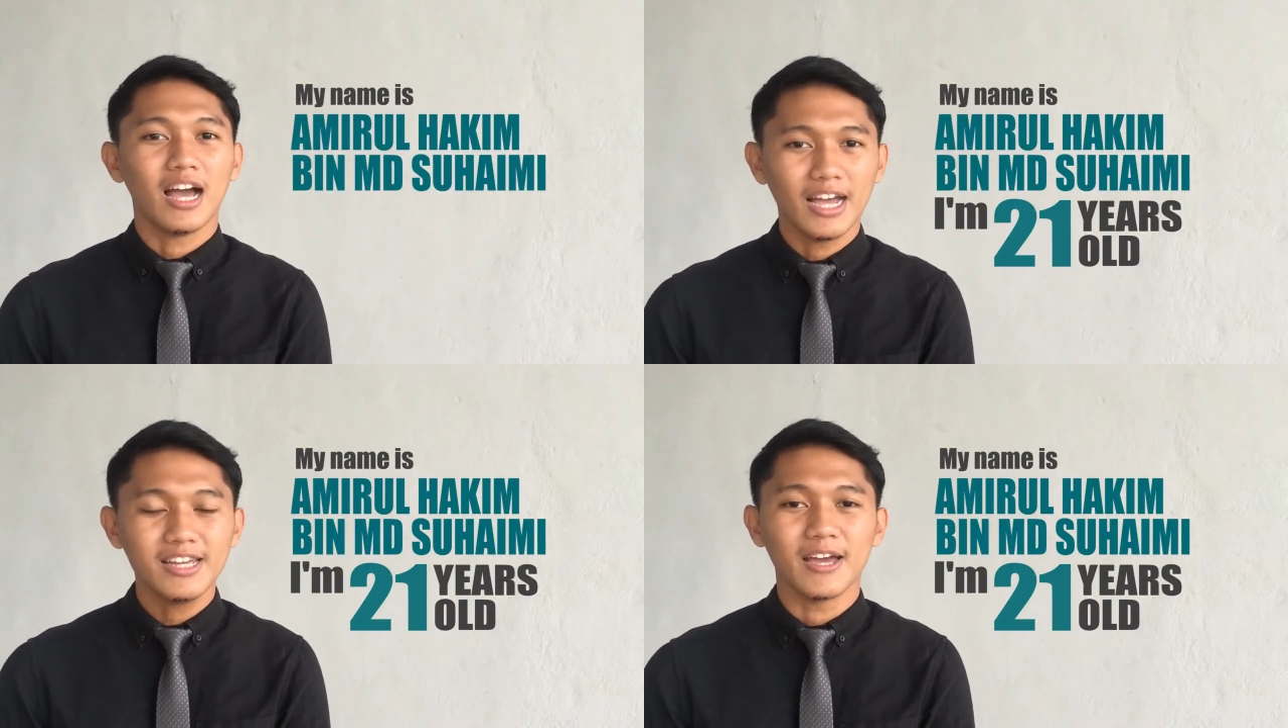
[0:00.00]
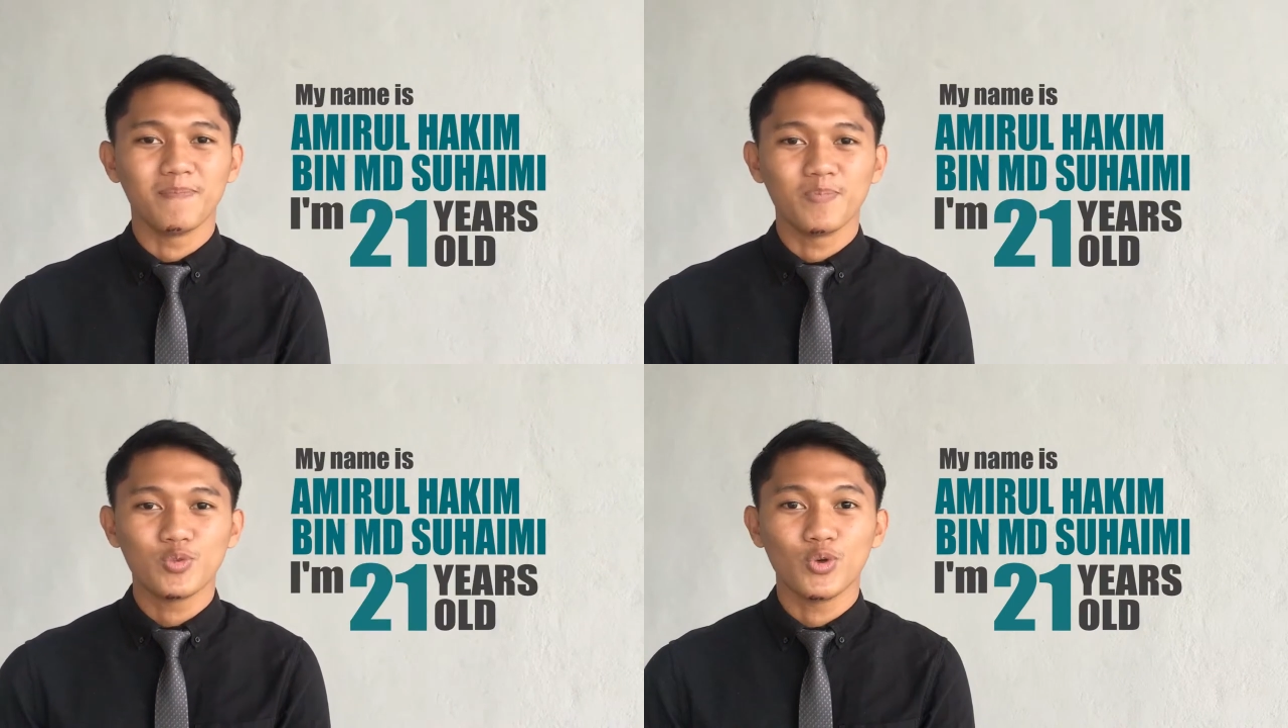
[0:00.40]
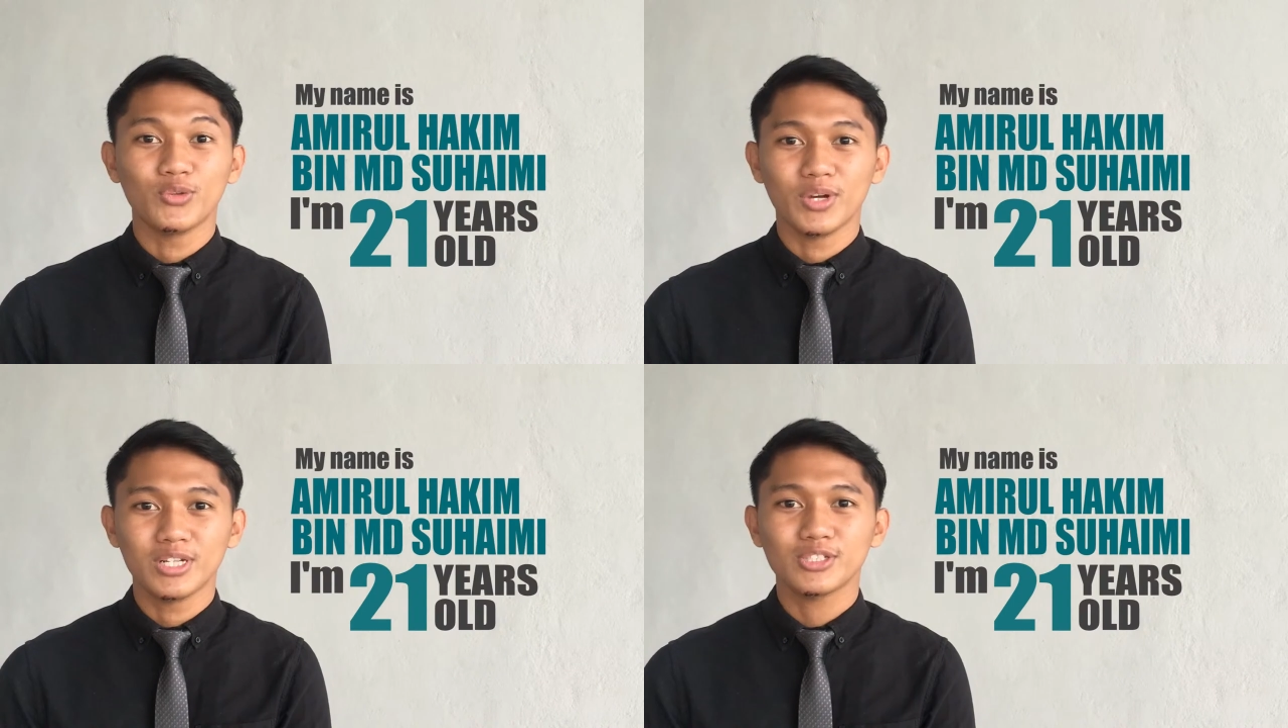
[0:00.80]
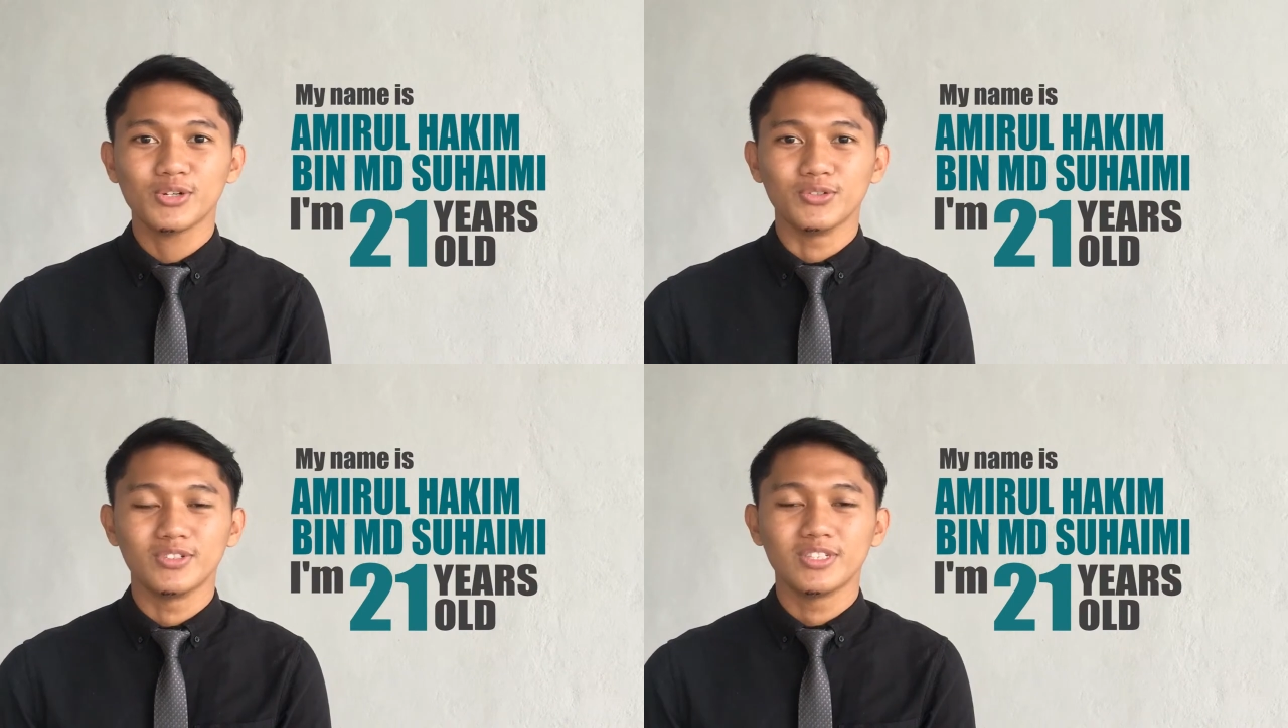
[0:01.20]
I am 21 years
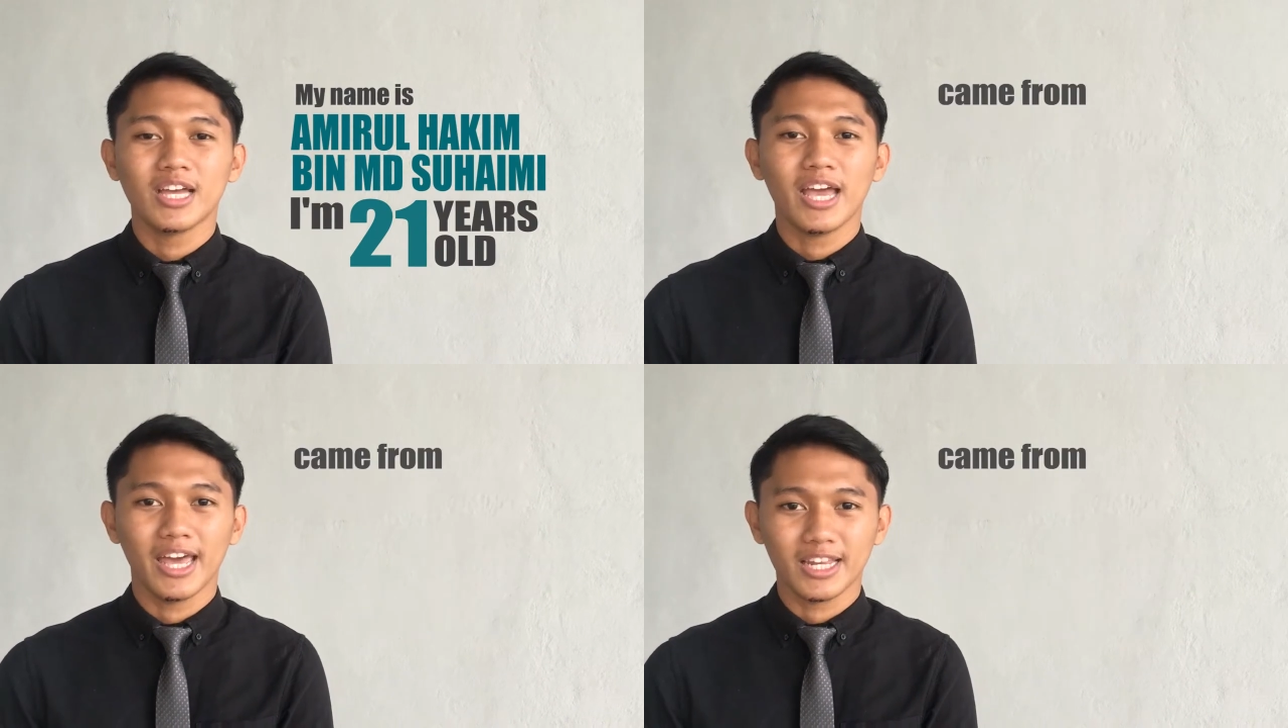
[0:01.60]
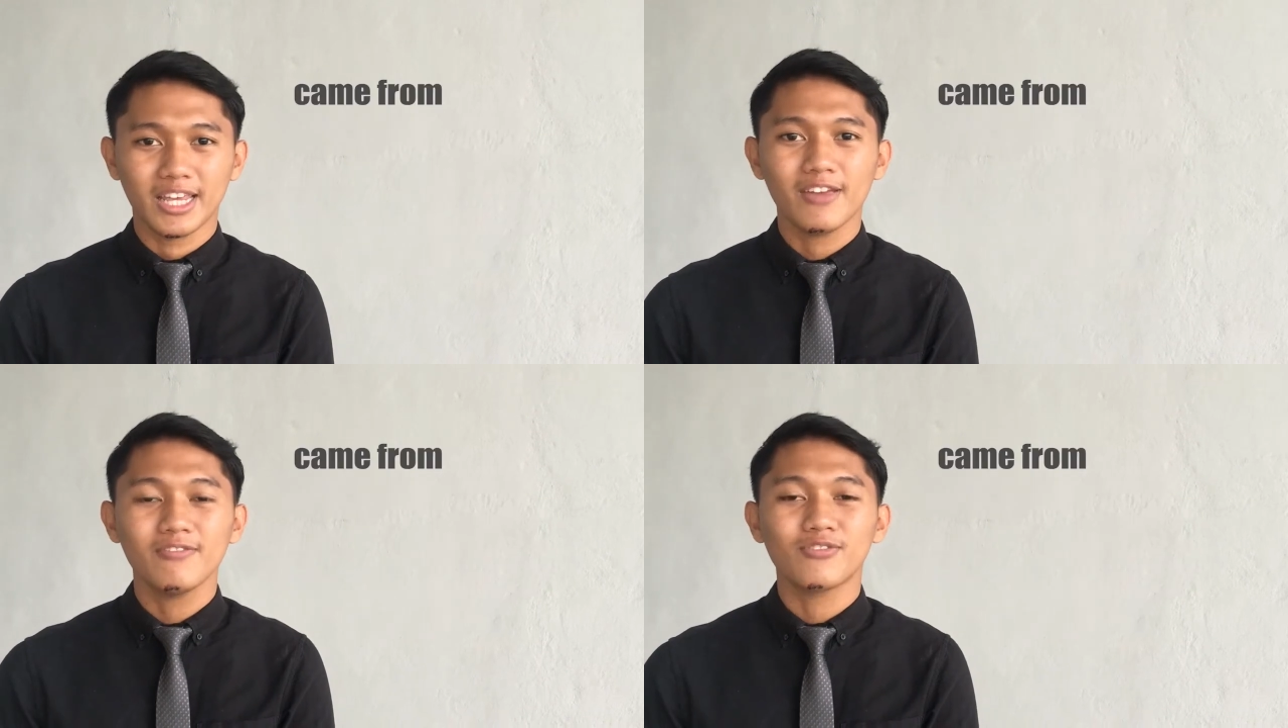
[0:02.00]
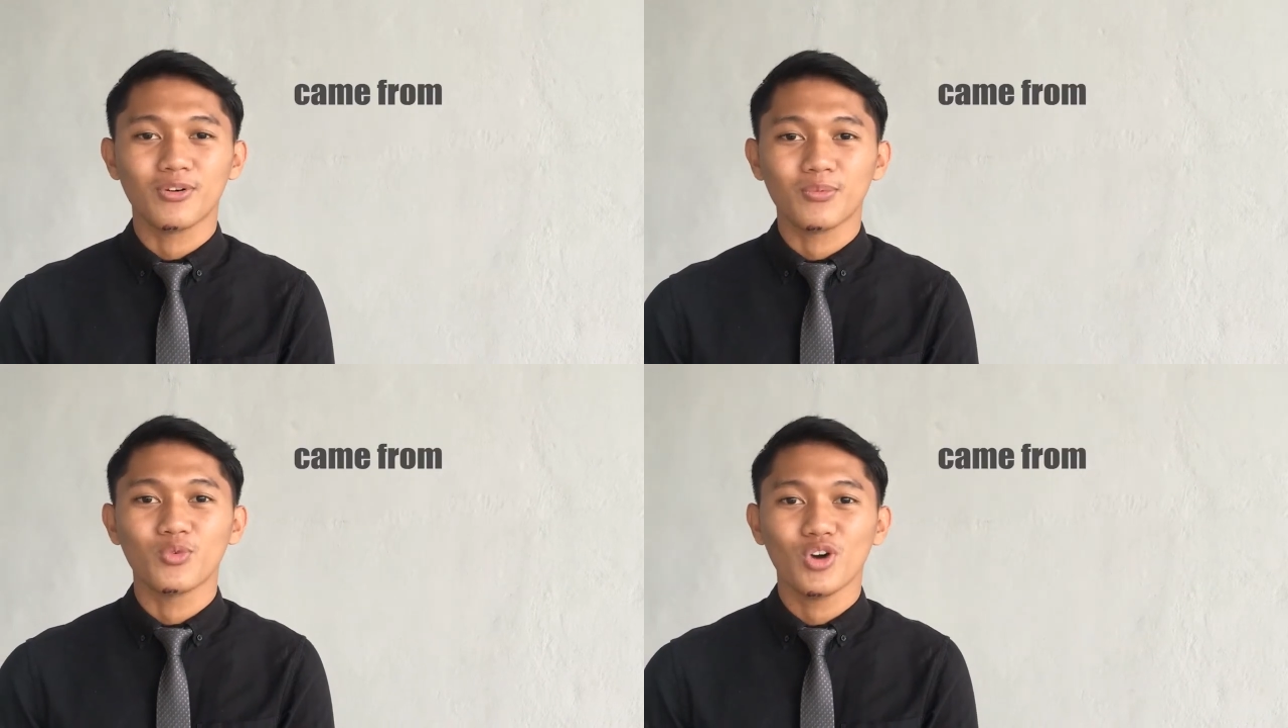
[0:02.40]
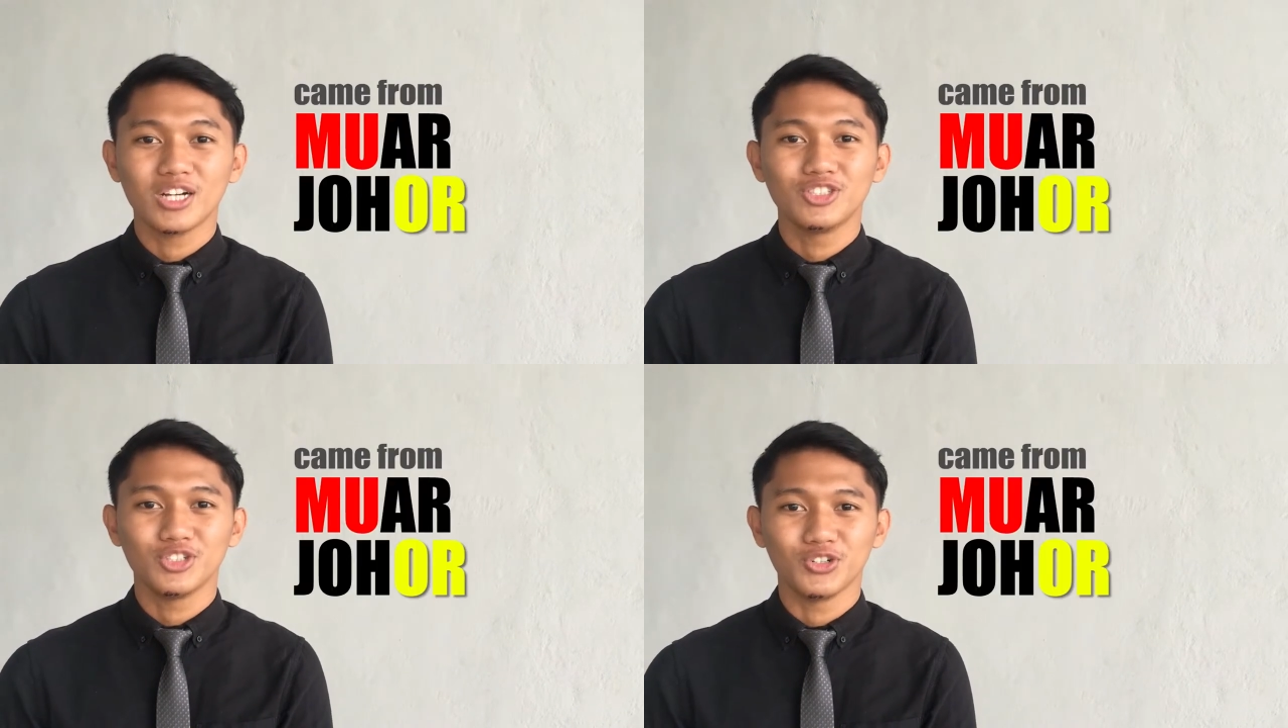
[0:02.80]
old and came from
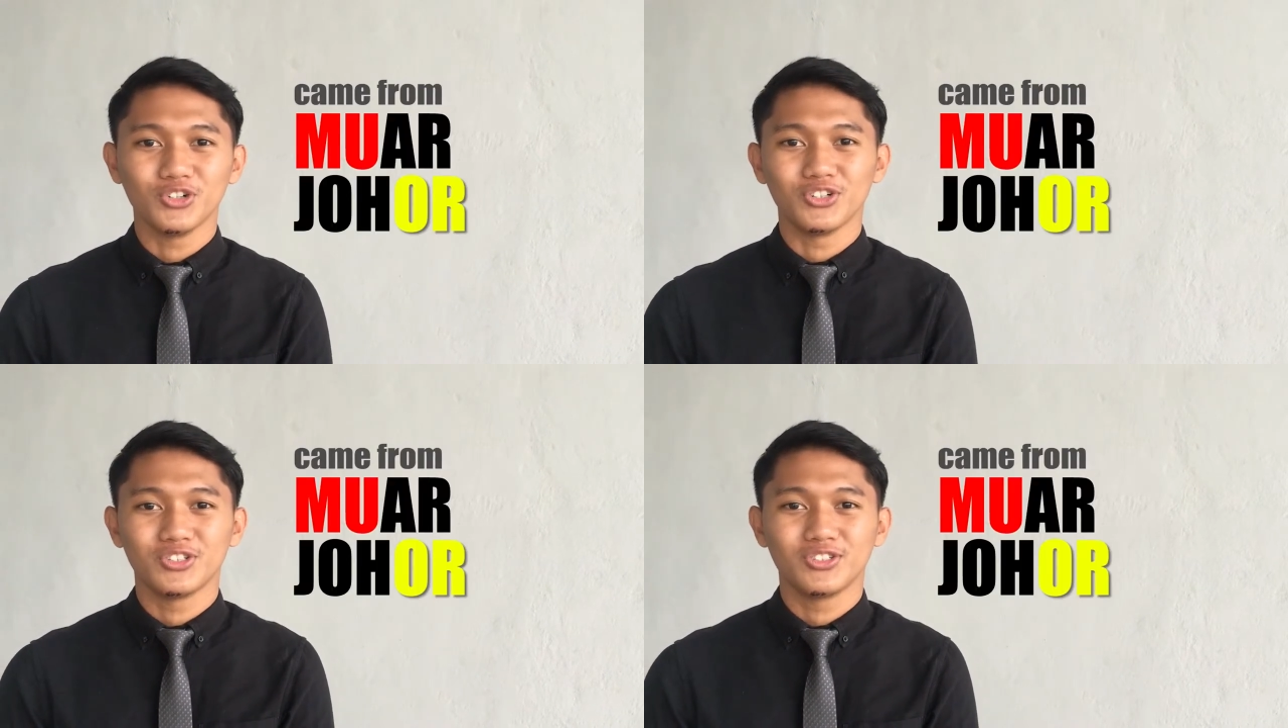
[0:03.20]
Muar Johor.